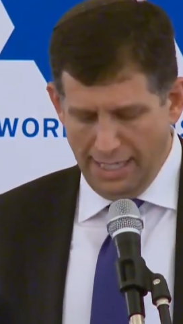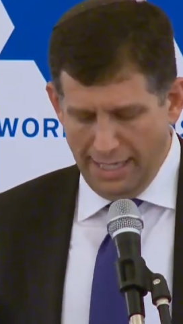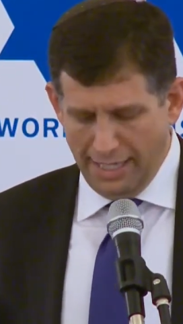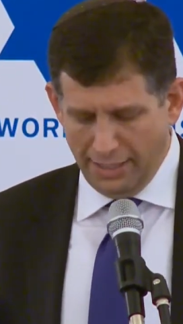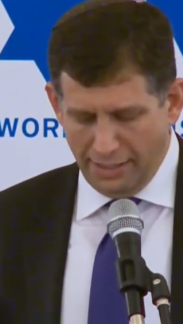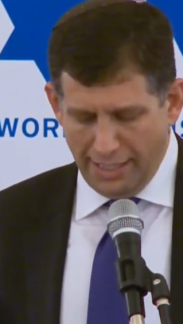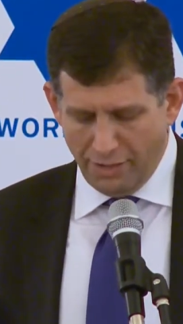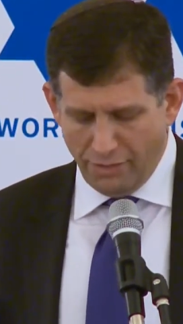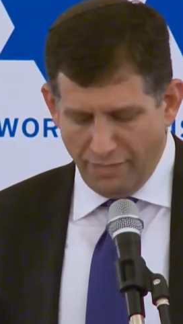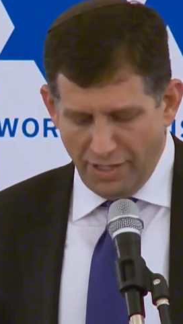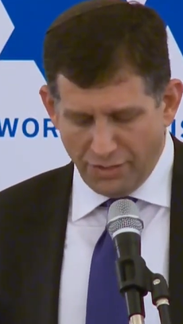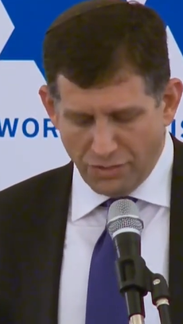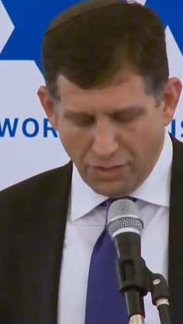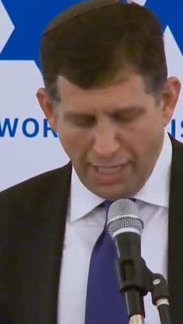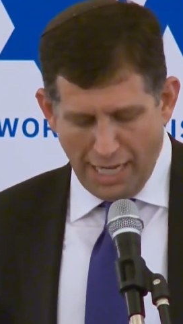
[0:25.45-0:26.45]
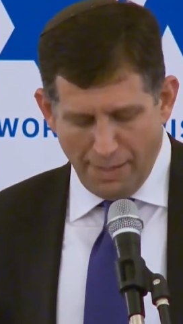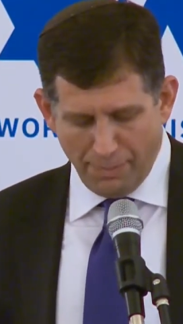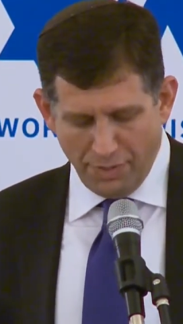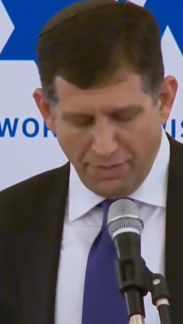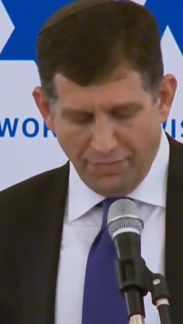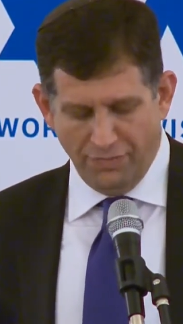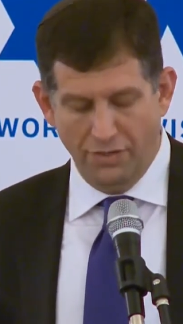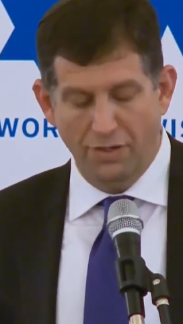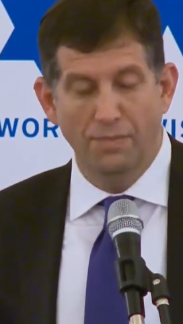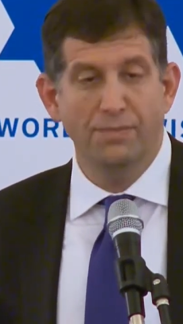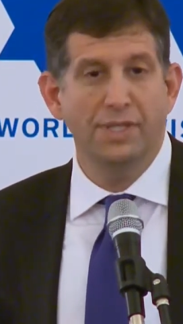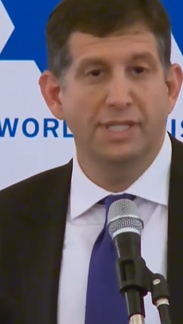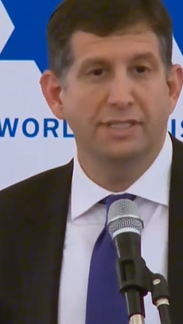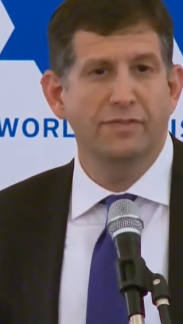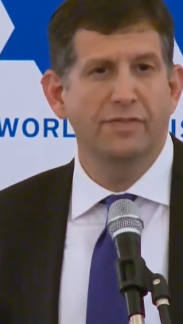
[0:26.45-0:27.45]
and later a venture capital firm
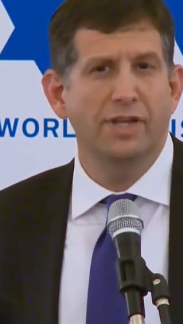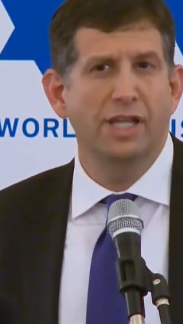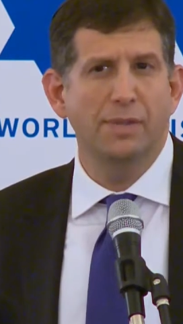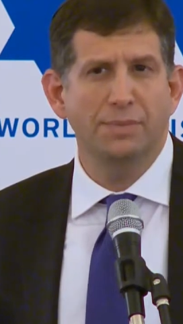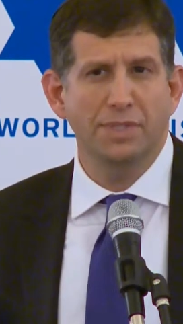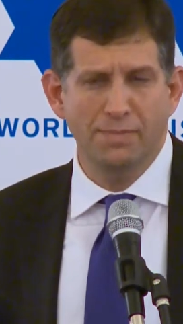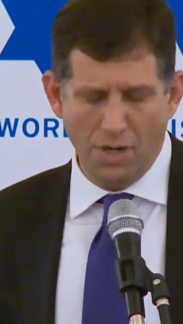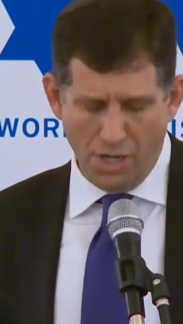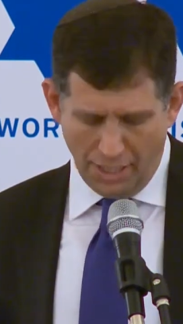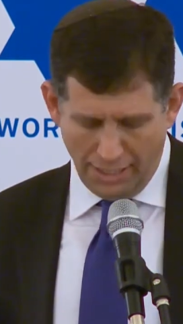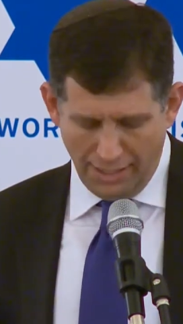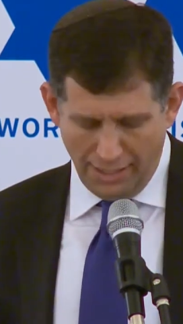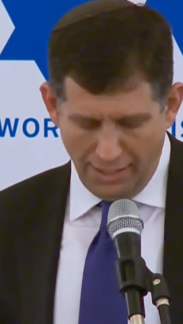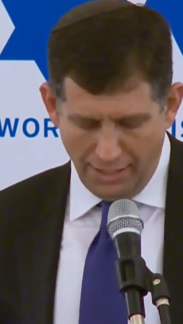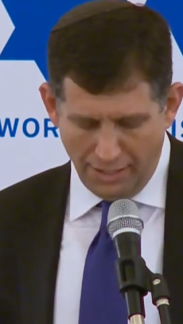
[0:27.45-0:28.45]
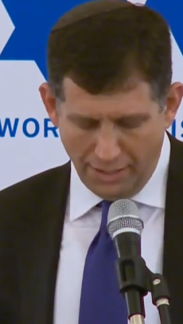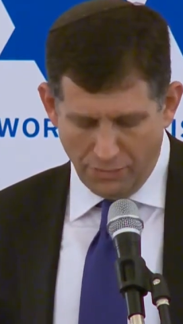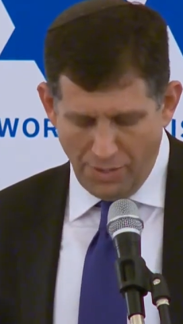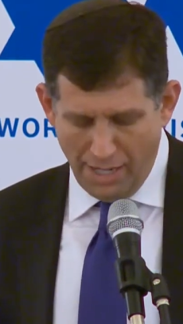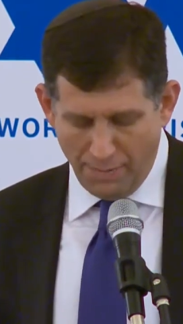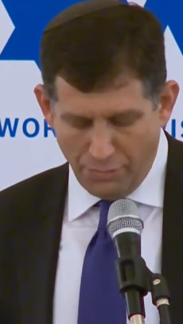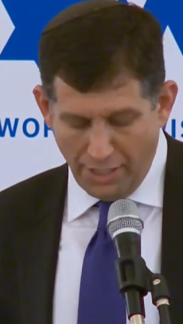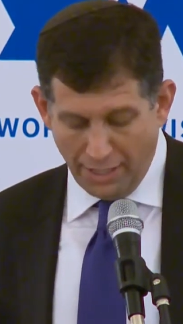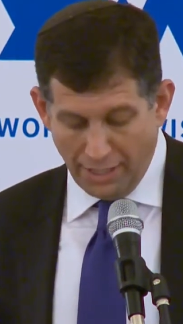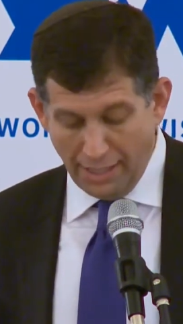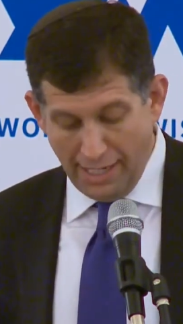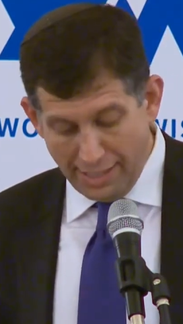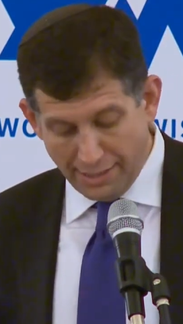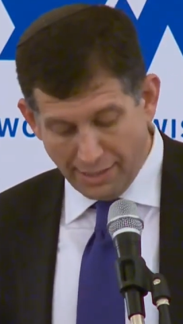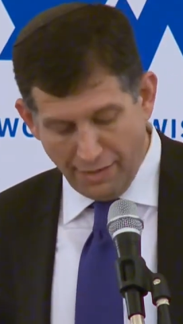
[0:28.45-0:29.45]
that developed and marketed groundbreaking
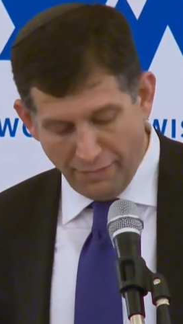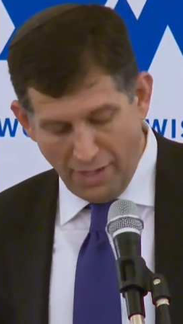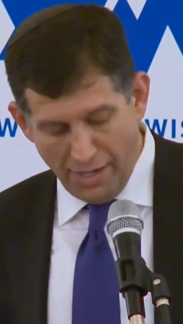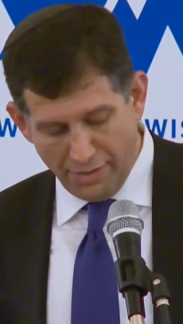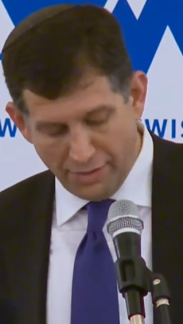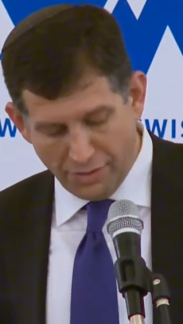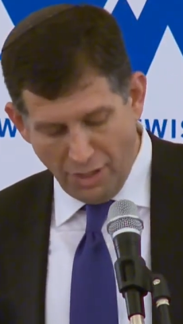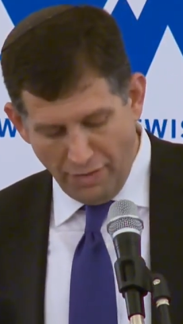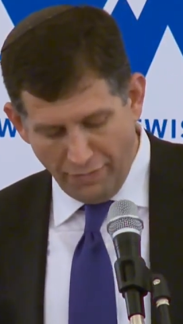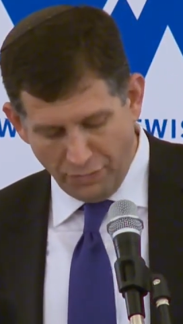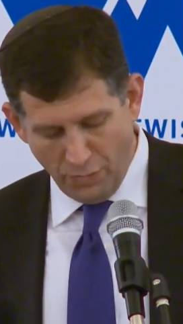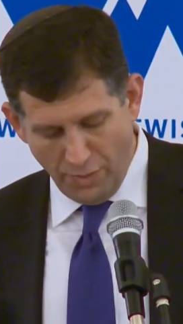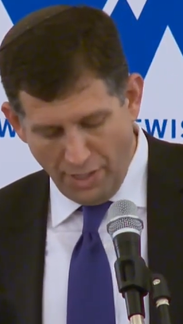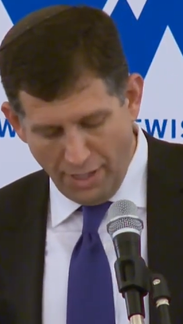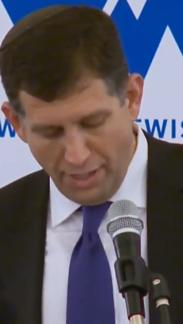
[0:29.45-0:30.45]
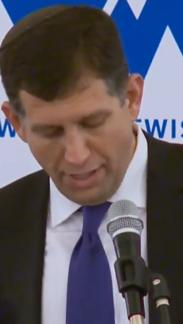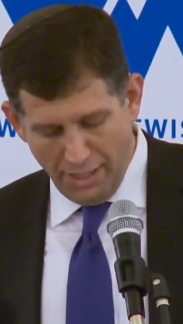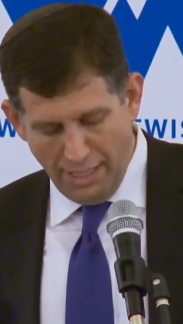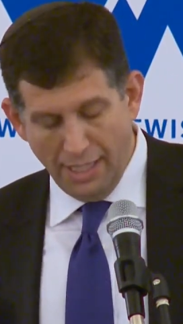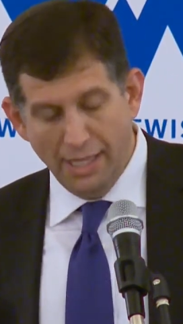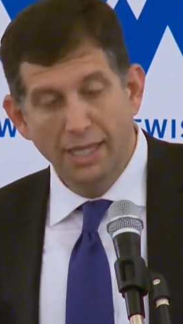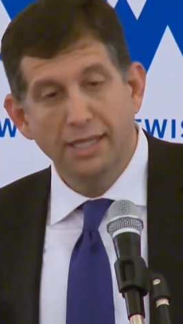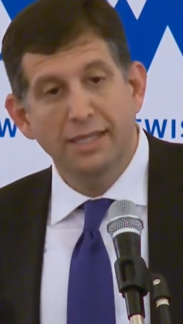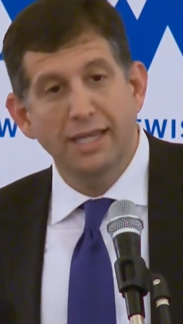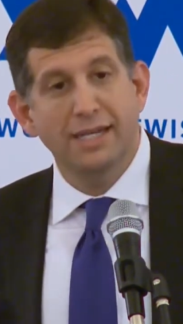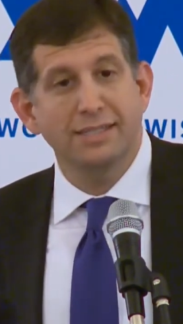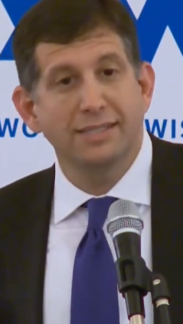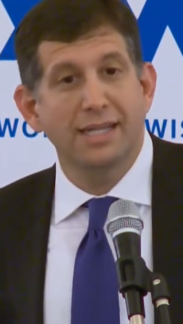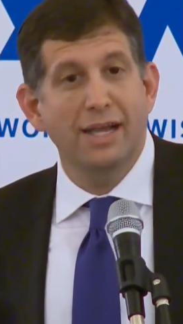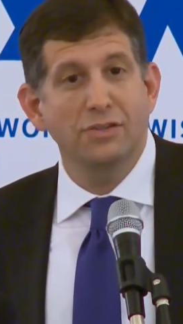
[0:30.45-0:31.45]
antivirus software that
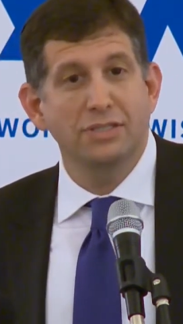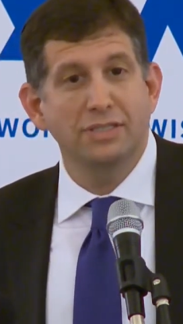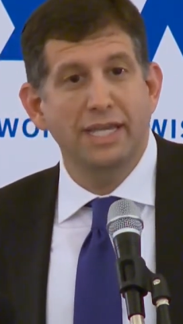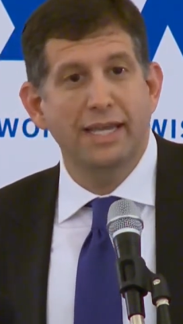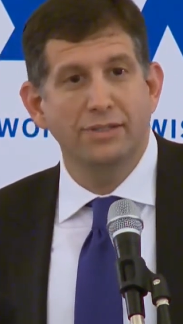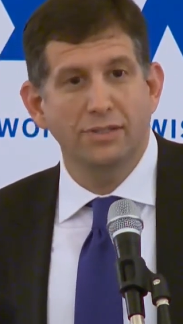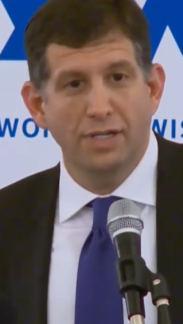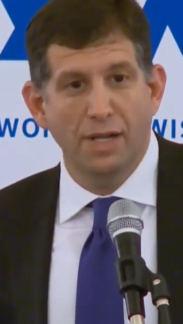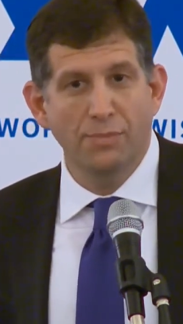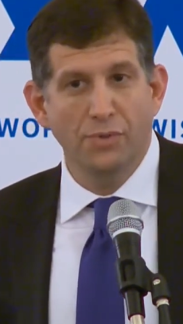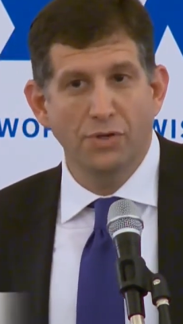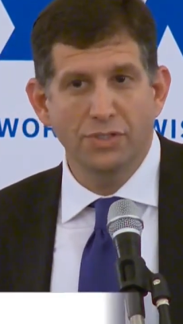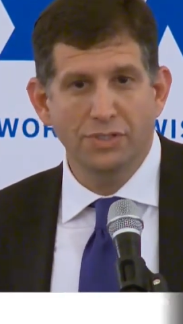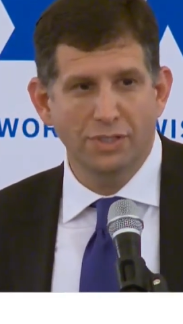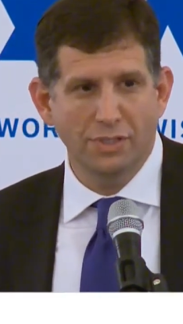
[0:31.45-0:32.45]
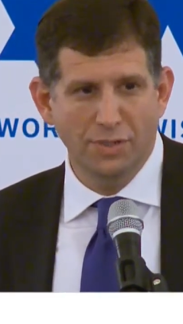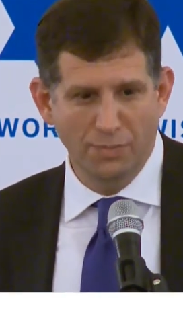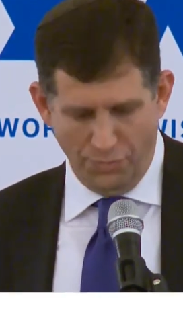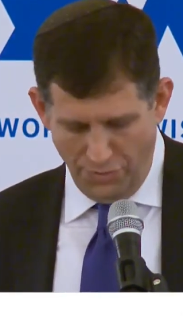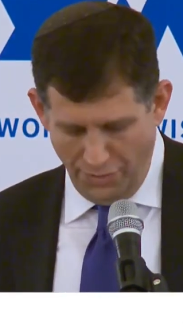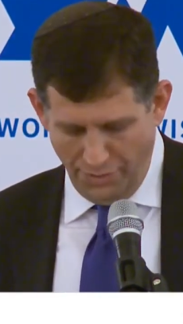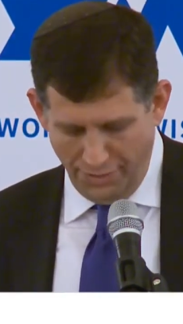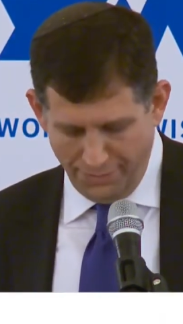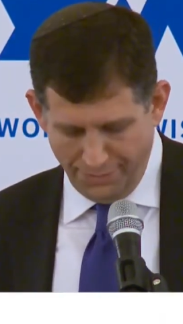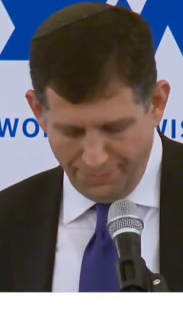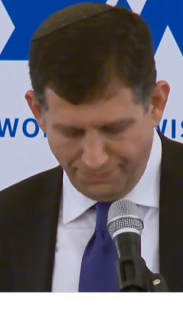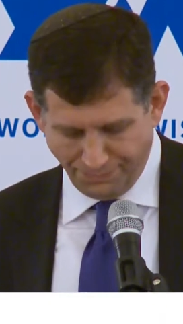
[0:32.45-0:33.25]
is now standard on personal computers